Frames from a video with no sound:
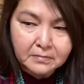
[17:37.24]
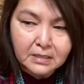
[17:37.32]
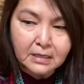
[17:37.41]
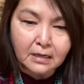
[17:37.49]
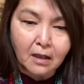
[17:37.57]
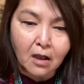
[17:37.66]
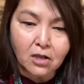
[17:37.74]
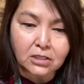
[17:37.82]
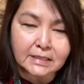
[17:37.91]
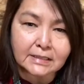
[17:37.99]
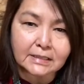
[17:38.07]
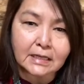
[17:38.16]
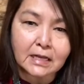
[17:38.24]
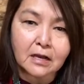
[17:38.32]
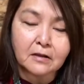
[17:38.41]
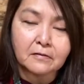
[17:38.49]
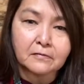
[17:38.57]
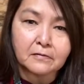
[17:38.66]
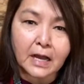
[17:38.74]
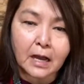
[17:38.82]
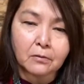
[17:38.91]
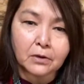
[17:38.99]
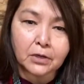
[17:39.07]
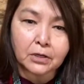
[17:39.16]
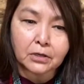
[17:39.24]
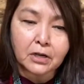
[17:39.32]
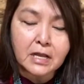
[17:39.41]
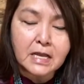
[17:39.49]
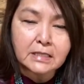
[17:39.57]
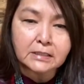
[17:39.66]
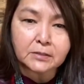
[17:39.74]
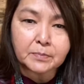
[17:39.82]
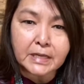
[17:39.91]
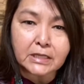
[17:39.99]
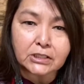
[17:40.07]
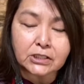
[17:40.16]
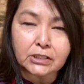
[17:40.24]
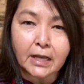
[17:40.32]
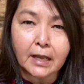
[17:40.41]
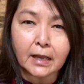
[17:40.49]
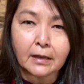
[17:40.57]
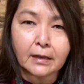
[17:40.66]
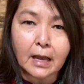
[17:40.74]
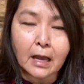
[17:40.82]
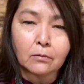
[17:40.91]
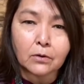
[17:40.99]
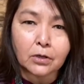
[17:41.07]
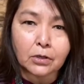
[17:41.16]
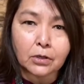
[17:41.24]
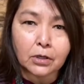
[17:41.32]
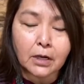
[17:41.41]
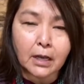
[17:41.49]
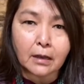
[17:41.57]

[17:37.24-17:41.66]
cognizant of our speech and our